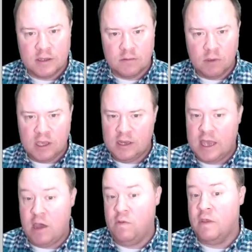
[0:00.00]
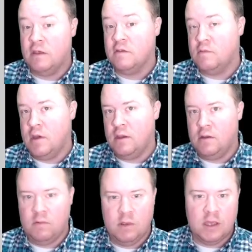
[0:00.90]
we could count this, right? And
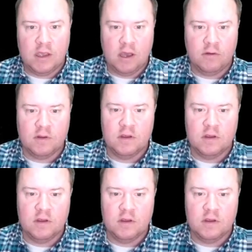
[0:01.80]
we could count